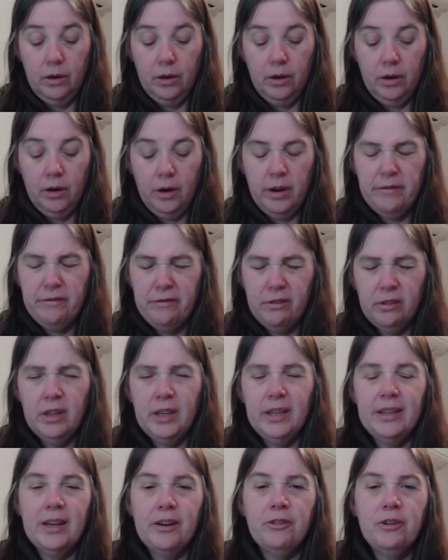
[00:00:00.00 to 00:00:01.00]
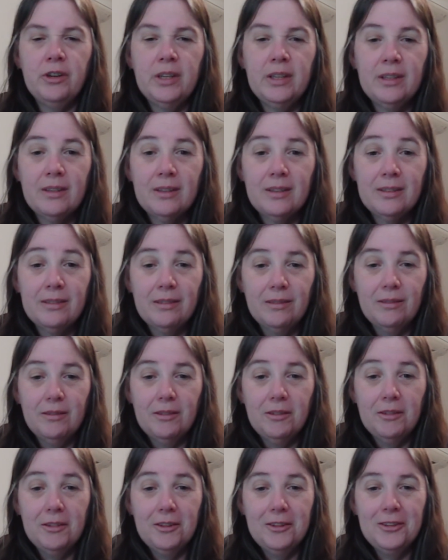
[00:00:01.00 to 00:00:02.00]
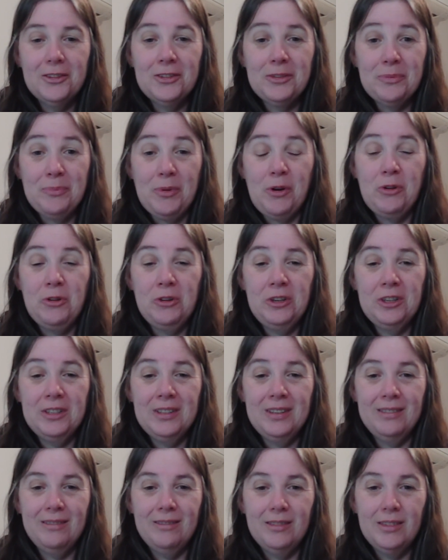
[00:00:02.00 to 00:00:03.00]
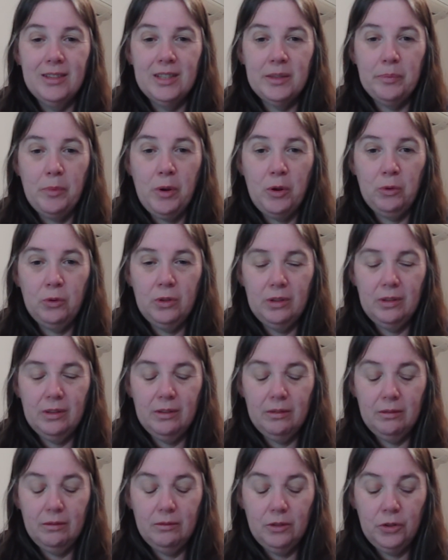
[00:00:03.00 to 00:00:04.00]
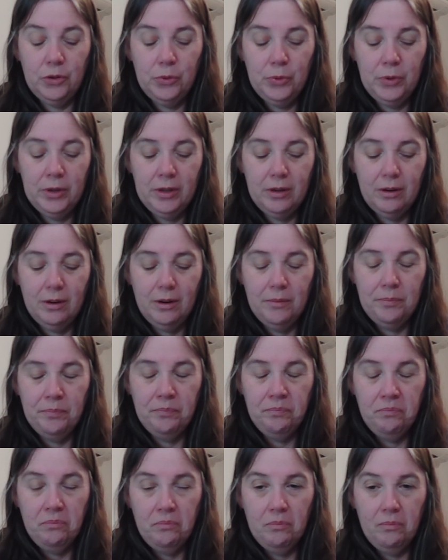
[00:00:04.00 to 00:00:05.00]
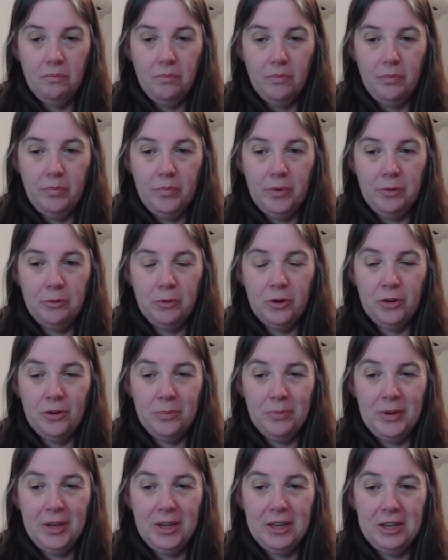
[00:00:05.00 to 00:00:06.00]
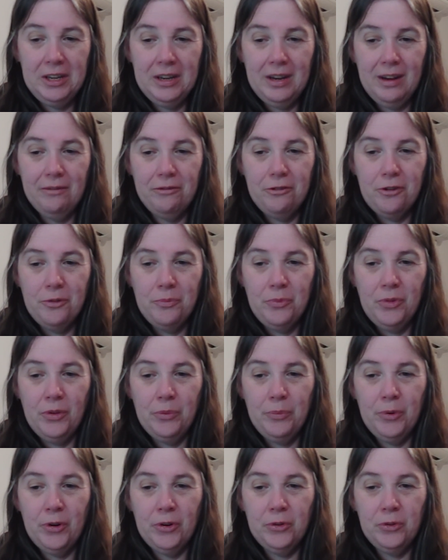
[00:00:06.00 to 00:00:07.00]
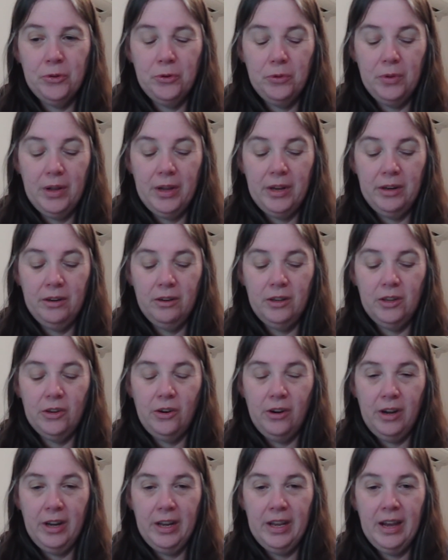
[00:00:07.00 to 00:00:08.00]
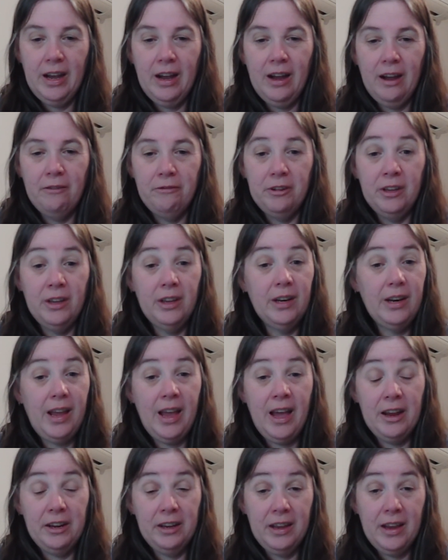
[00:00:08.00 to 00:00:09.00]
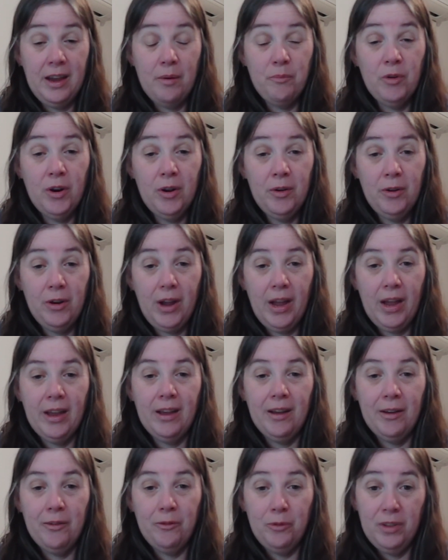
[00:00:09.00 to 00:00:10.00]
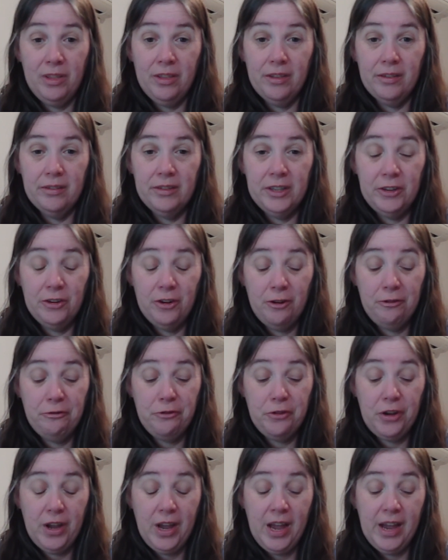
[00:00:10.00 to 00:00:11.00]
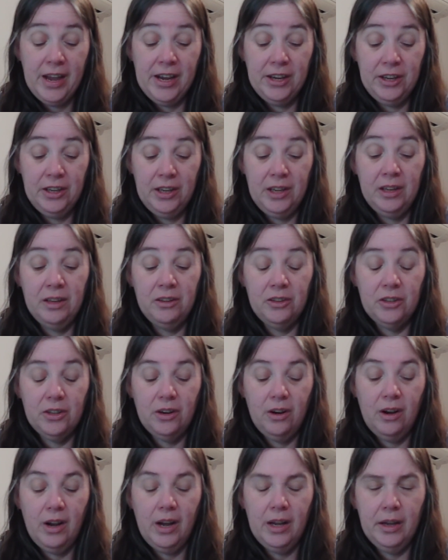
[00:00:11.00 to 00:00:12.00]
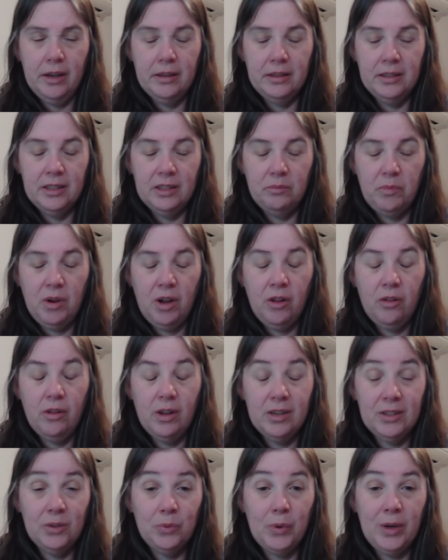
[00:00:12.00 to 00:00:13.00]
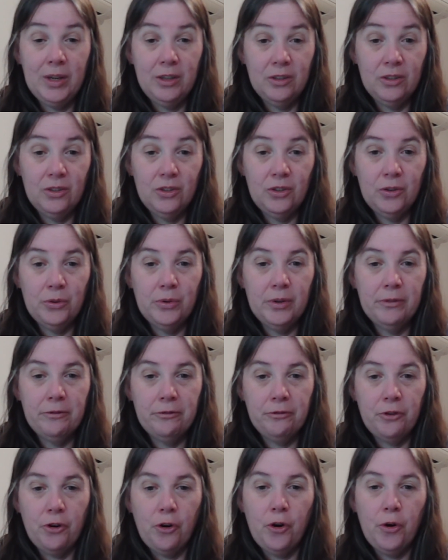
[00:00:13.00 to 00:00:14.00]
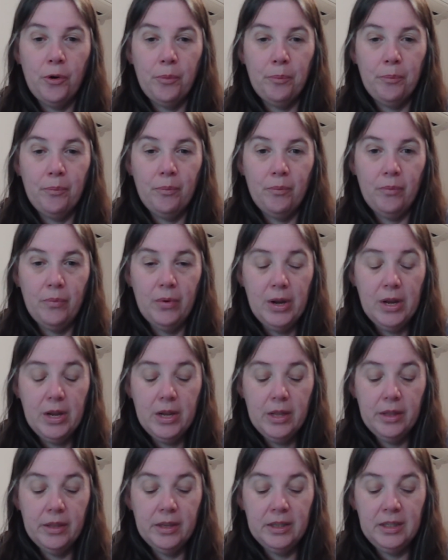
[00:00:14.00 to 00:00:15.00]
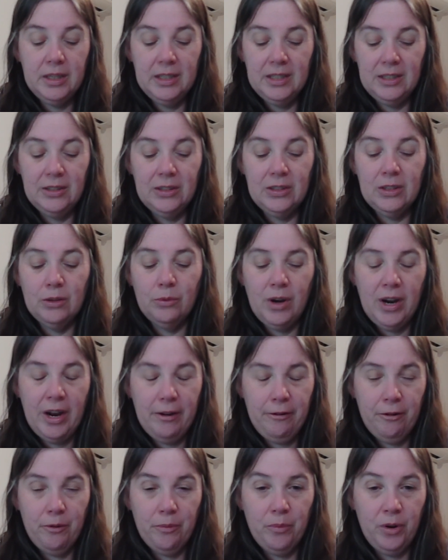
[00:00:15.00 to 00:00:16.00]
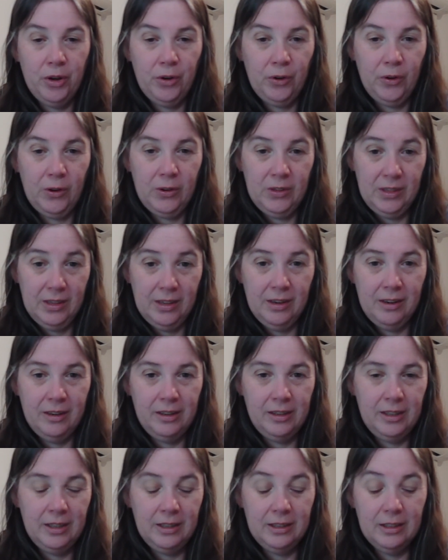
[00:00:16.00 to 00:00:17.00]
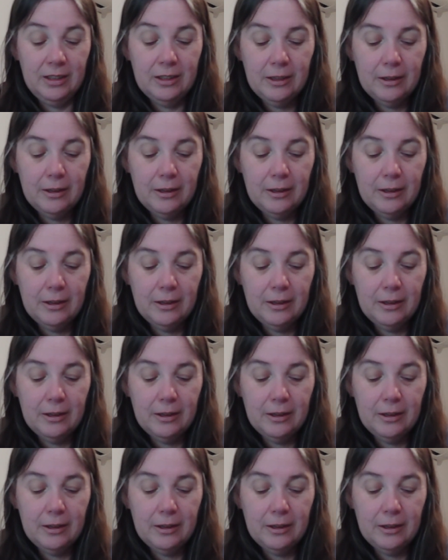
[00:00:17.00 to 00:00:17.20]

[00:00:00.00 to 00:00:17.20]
hopefully there is some ocean smell to it. But what I'm picking up from the bottle, and I have it out of camera with the lid off, and I can smell a sweetness to it from the distance away from my nose that it is.